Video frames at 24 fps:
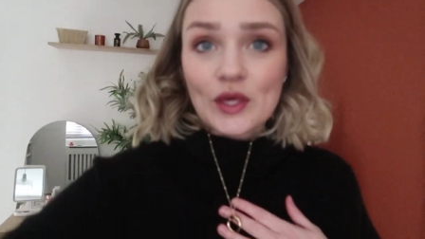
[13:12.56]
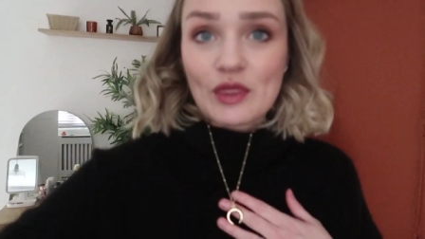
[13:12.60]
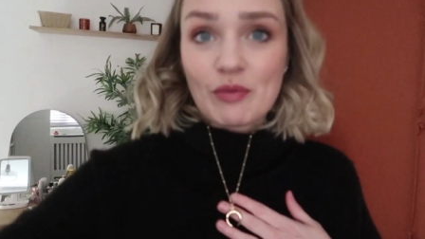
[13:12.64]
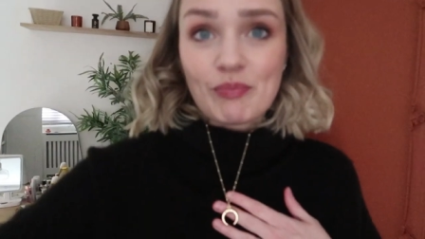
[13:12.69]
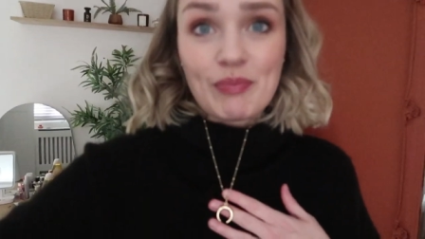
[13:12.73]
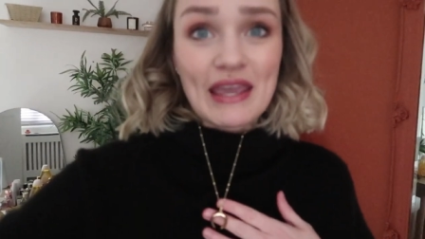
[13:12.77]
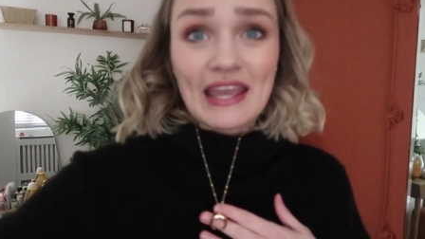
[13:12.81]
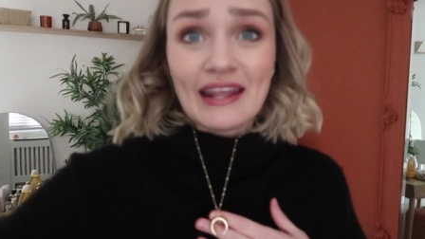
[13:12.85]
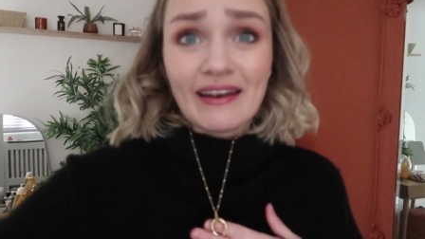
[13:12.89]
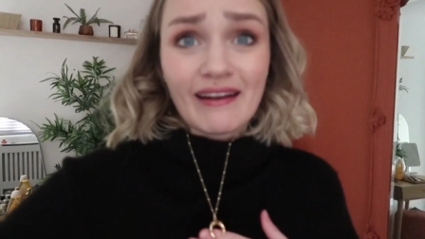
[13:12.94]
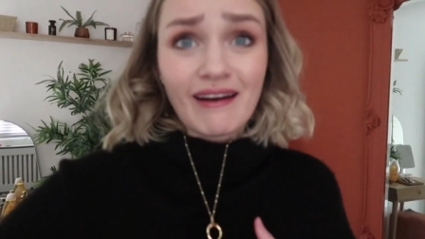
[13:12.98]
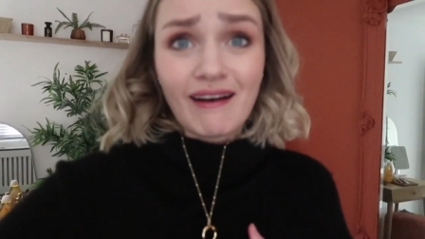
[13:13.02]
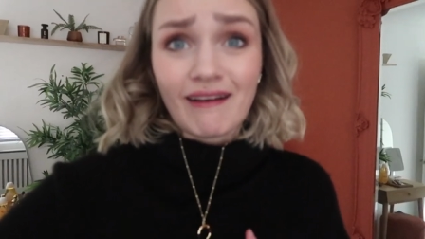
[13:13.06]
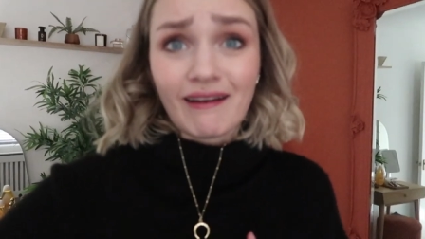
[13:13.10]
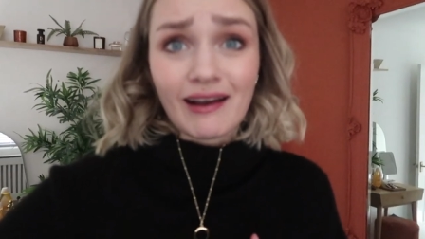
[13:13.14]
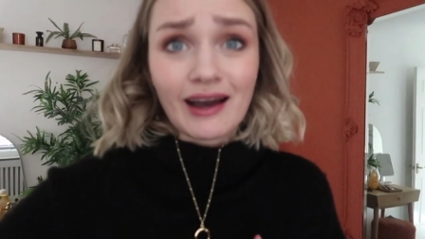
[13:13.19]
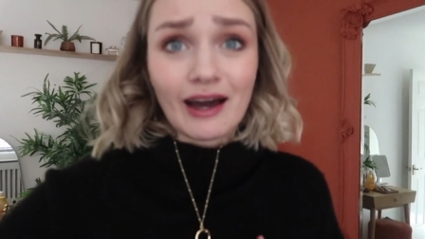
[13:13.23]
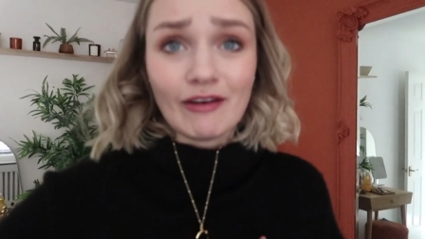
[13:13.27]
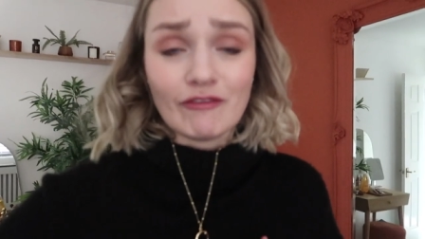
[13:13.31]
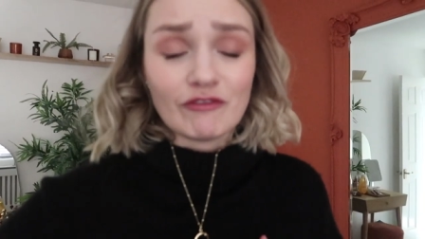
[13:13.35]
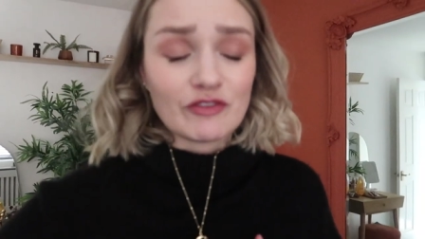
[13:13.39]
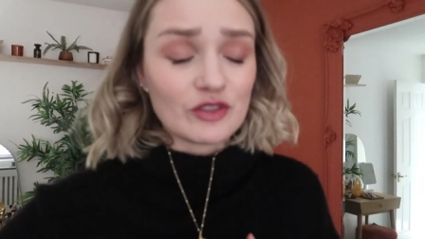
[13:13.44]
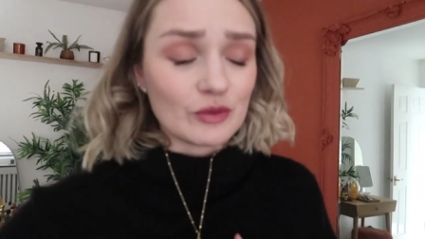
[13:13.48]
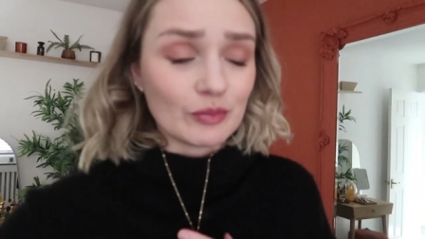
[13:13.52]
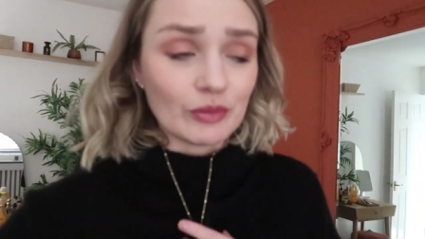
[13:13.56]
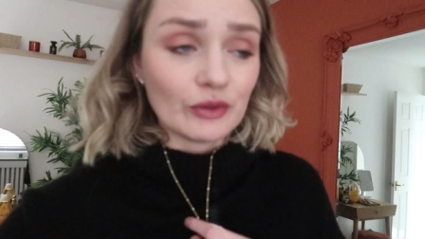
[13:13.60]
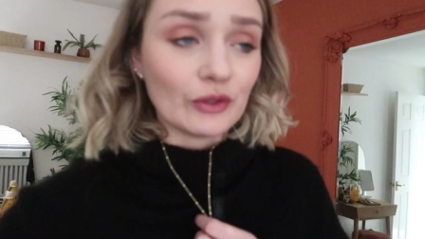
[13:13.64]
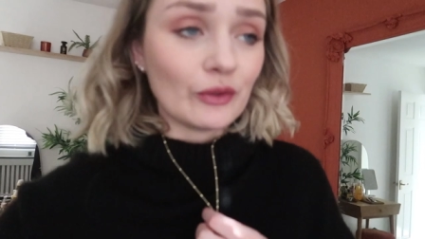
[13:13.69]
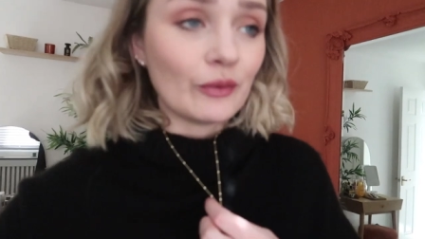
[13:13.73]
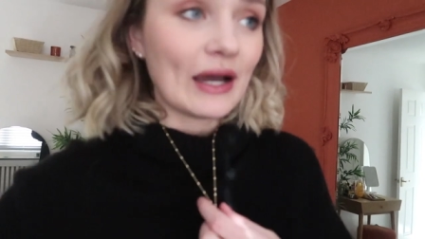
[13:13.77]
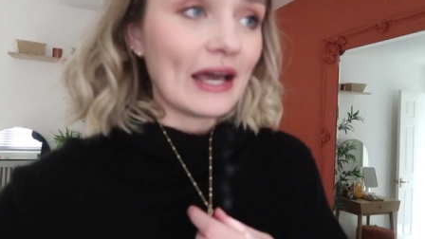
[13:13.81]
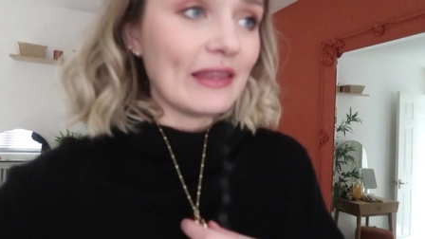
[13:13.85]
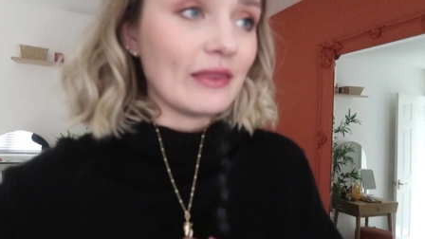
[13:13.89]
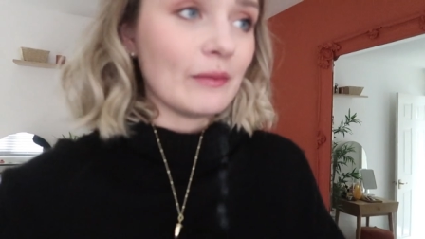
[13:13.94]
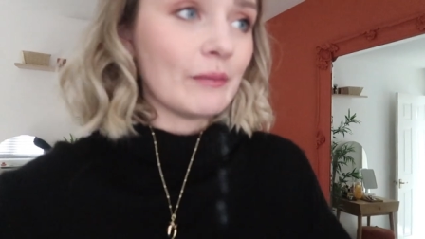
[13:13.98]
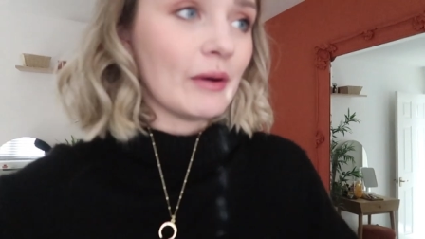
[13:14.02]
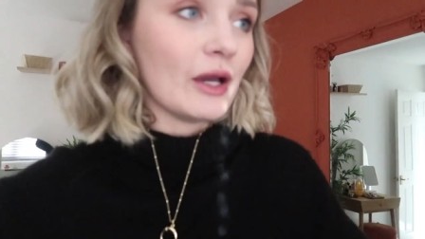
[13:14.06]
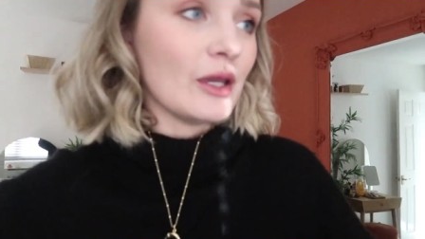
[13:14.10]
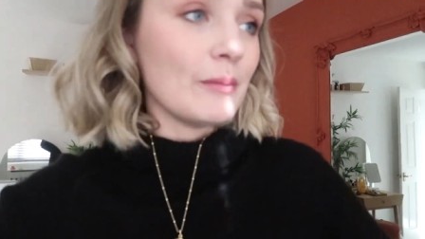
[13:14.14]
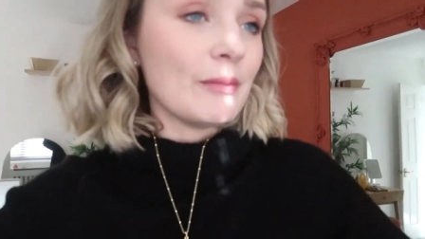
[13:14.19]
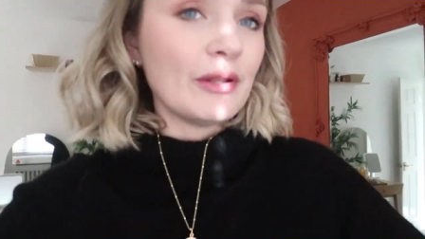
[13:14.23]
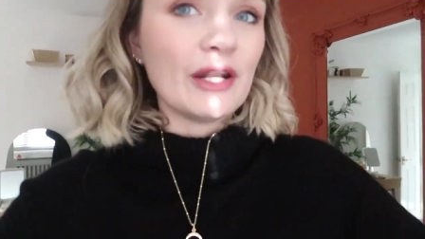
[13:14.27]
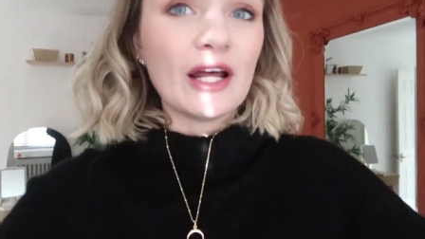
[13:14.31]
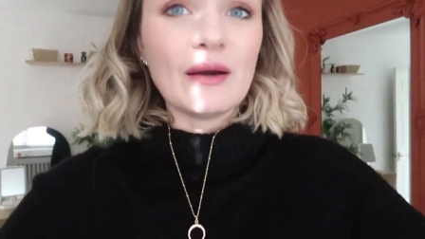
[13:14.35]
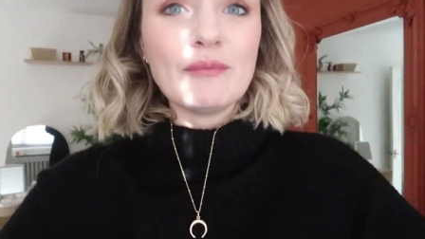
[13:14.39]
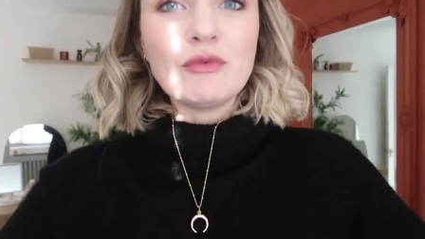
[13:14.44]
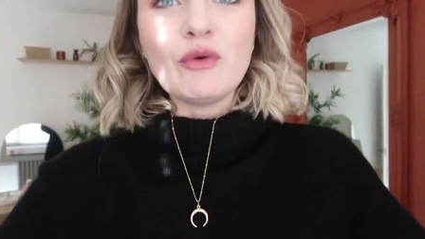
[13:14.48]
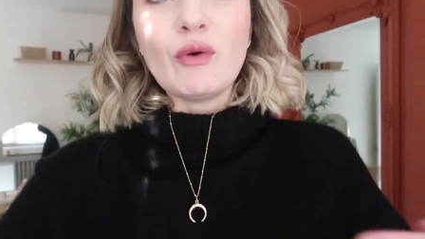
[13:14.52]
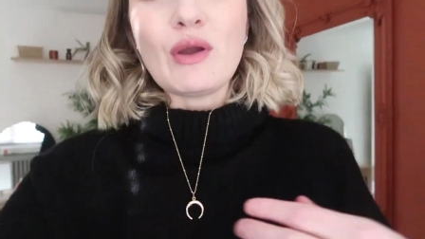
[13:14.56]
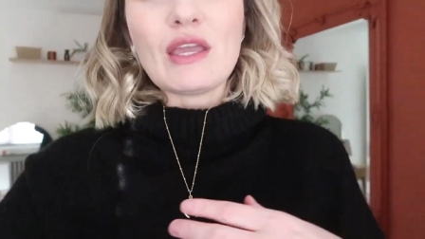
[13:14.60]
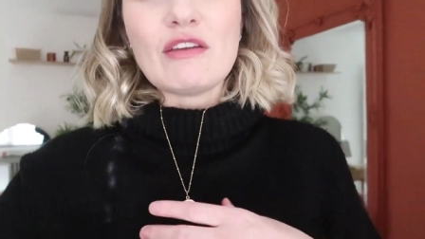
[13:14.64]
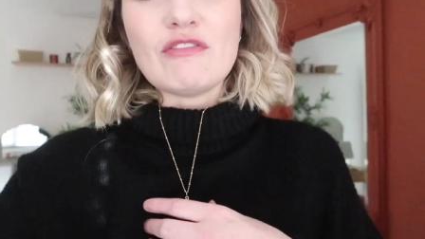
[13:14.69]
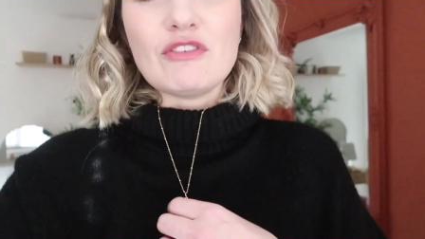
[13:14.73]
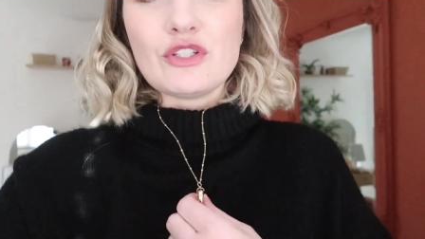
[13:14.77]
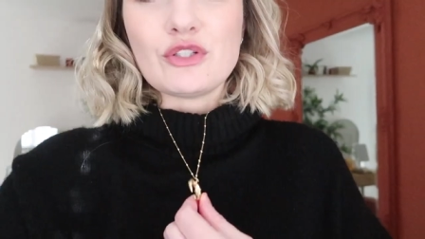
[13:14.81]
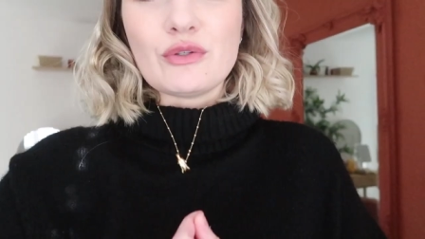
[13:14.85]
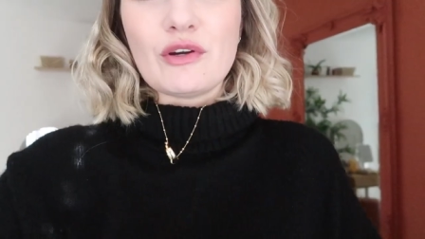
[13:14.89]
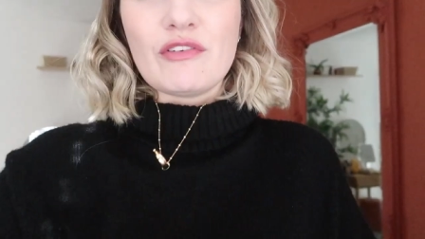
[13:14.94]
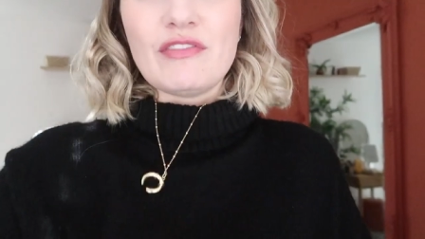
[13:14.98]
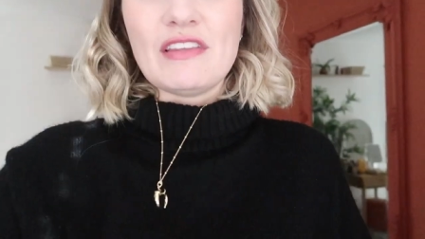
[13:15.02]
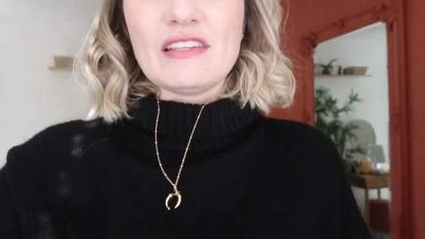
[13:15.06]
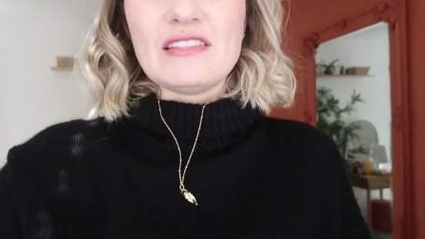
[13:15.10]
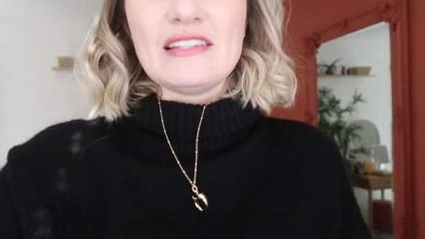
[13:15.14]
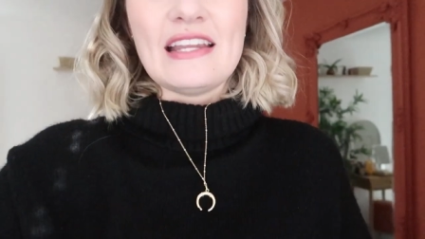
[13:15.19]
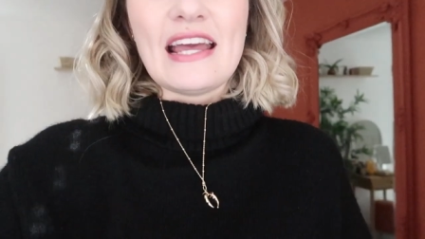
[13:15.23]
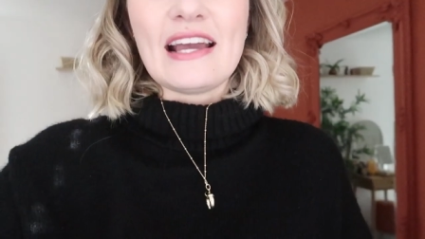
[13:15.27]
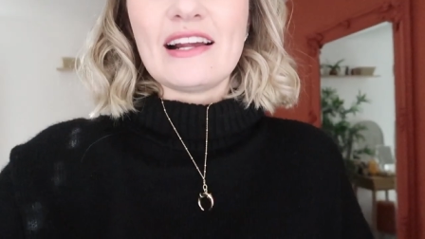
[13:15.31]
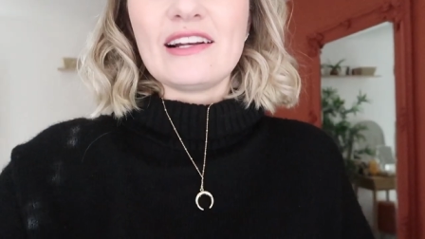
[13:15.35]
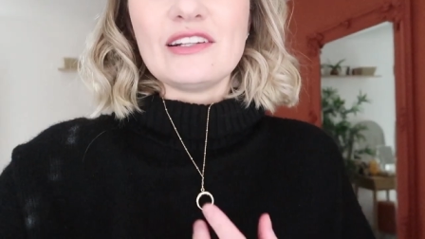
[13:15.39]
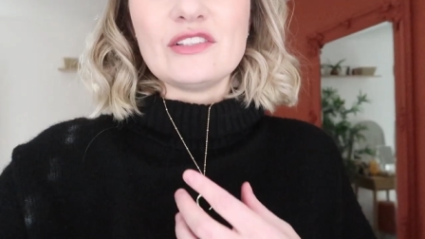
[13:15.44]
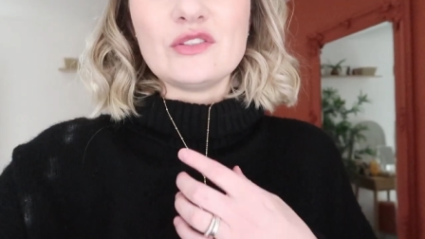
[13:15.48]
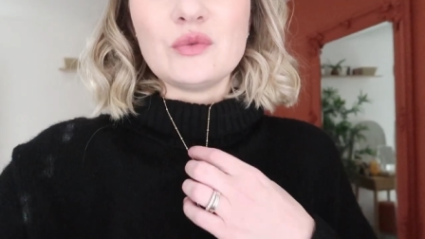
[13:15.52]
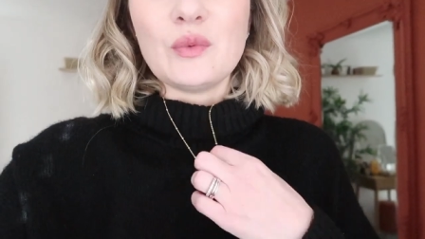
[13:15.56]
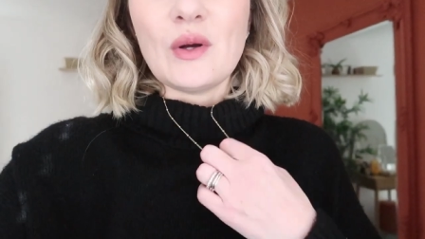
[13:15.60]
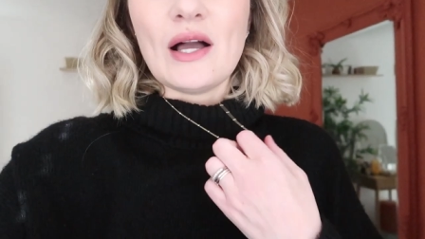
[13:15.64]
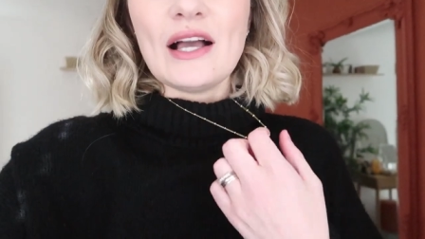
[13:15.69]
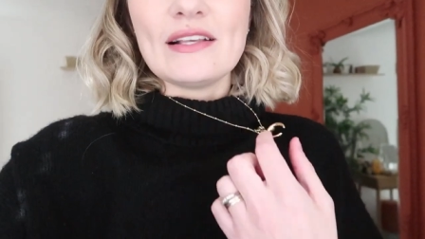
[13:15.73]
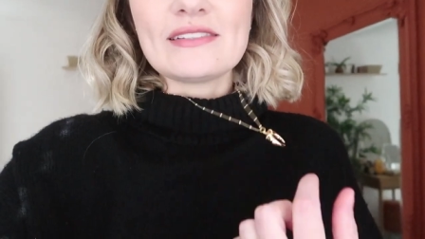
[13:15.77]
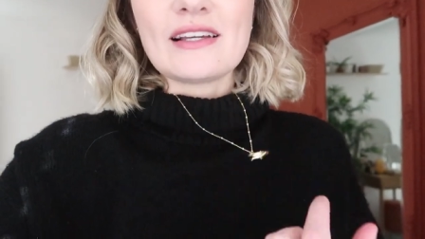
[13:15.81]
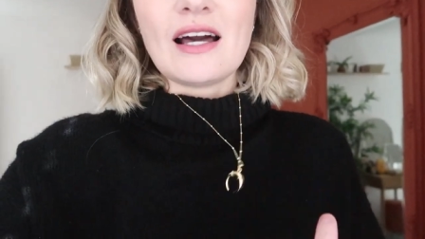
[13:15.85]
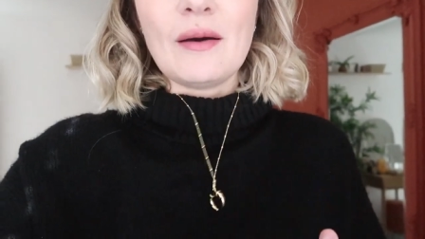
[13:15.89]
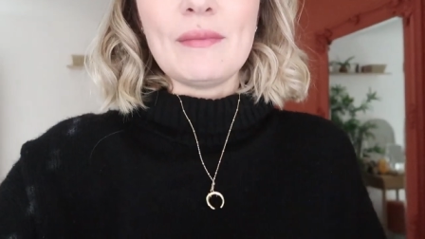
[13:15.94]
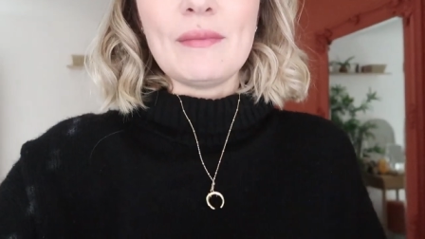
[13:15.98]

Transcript: with being uncomfortable at the moment. I'm not even sure if this necklace works